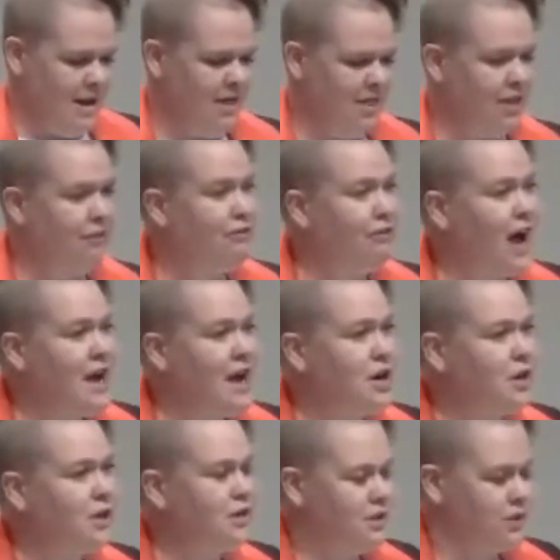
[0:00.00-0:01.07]
The
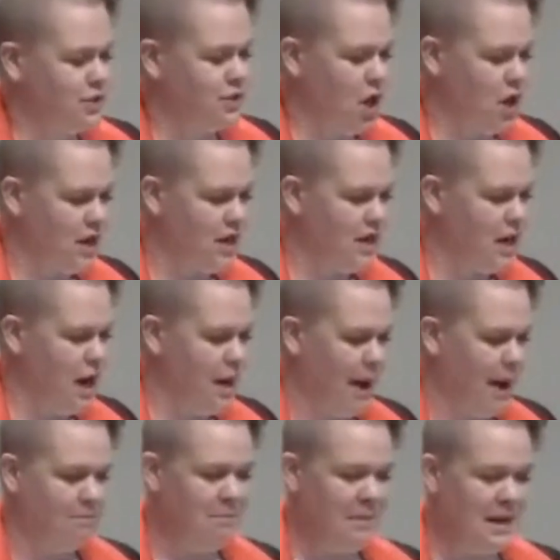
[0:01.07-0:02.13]
fire started
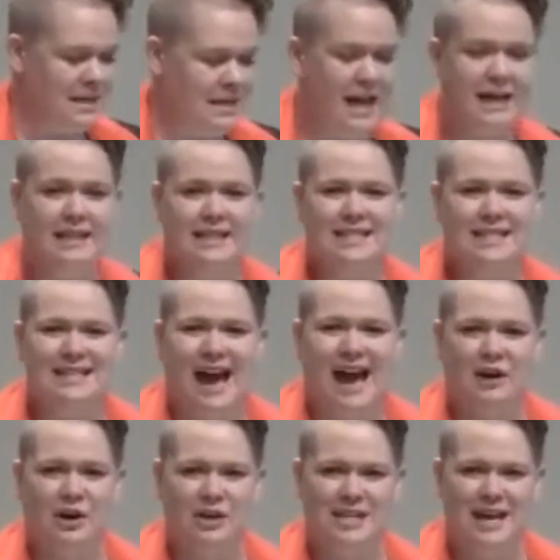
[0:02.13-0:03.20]
about midnight
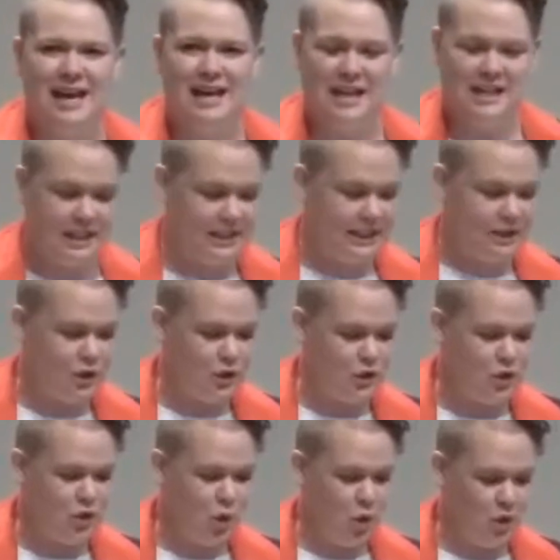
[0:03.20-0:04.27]
Saturday in the little
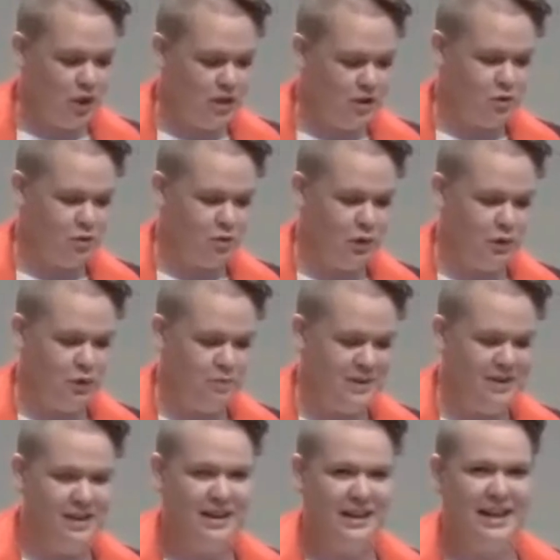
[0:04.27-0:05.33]
storage room
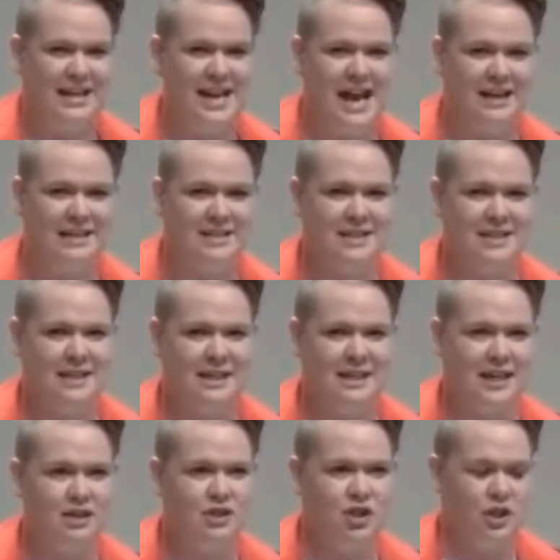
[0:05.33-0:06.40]
that connects the
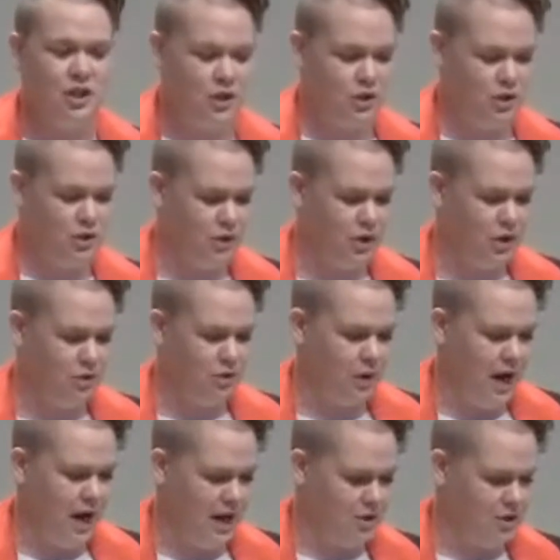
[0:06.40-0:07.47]
kitchen to the
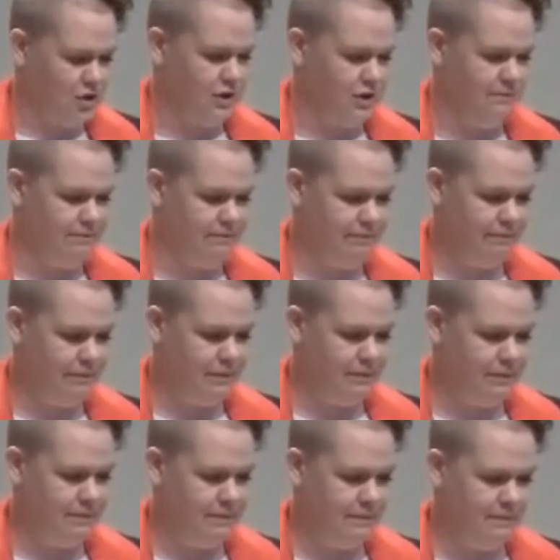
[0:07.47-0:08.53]
garage.
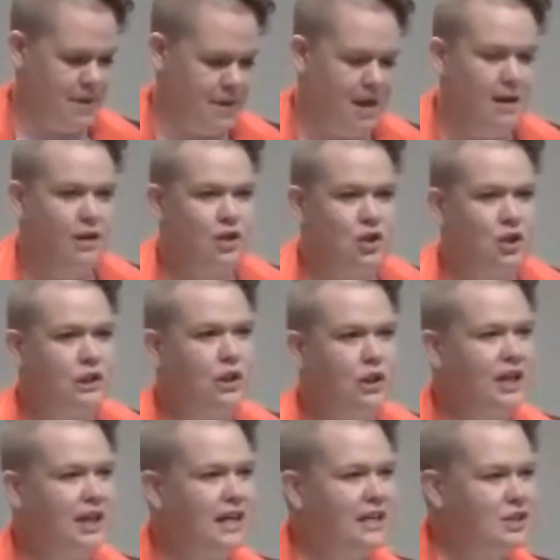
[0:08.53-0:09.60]
To
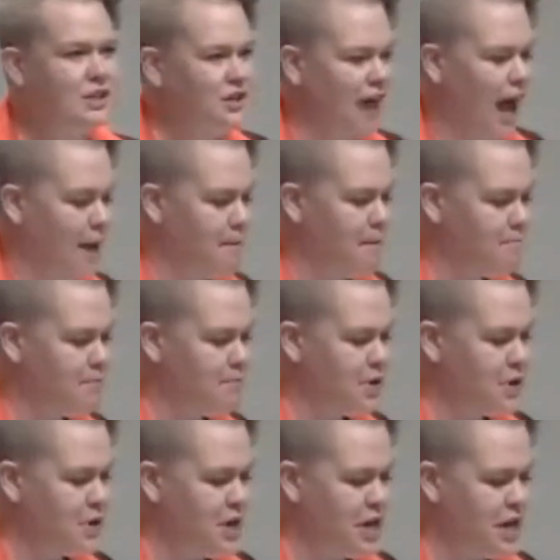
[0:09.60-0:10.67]
look into that
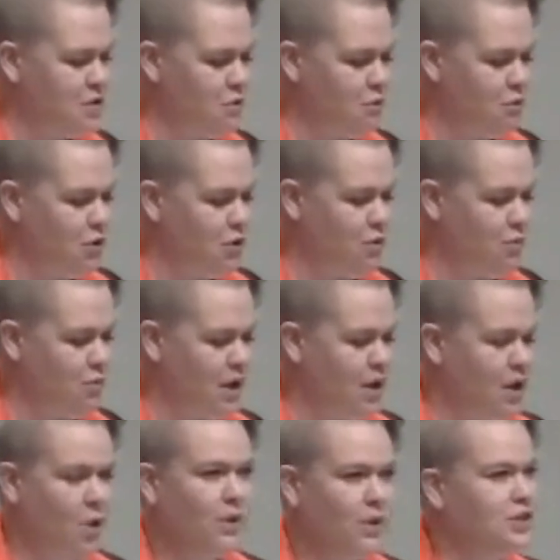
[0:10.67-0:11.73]
burning room
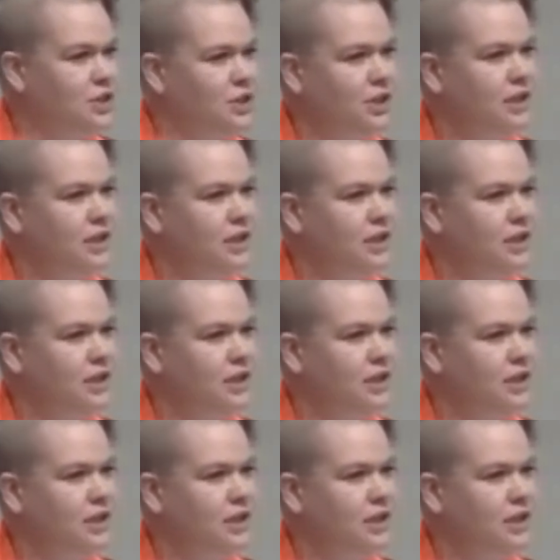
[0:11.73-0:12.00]
was to